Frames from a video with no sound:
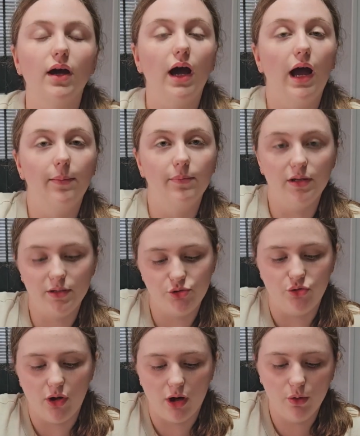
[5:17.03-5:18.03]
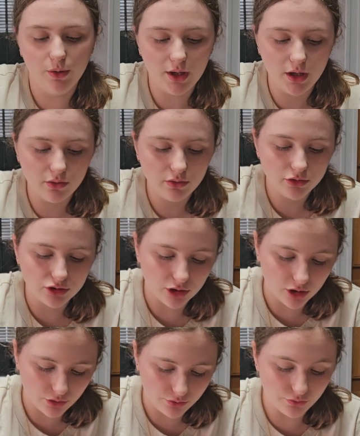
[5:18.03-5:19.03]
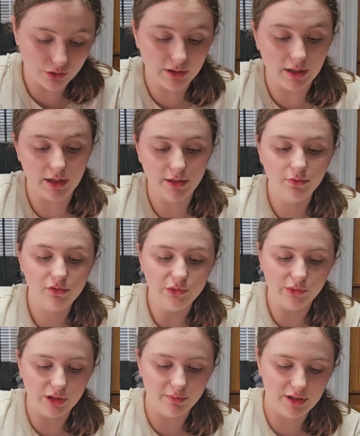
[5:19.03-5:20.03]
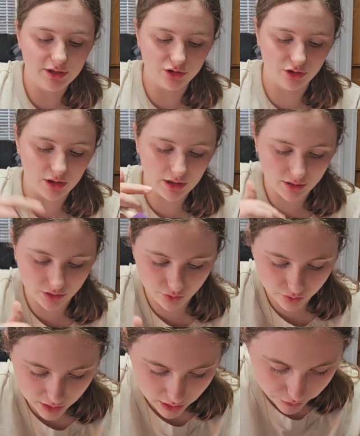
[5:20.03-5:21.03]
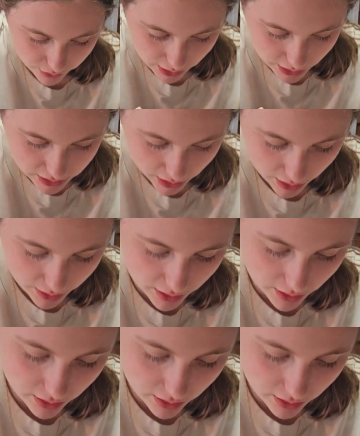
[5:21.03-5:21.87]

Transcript: I'm going to do the O now. So again, you want to make sure that it's really, really tight.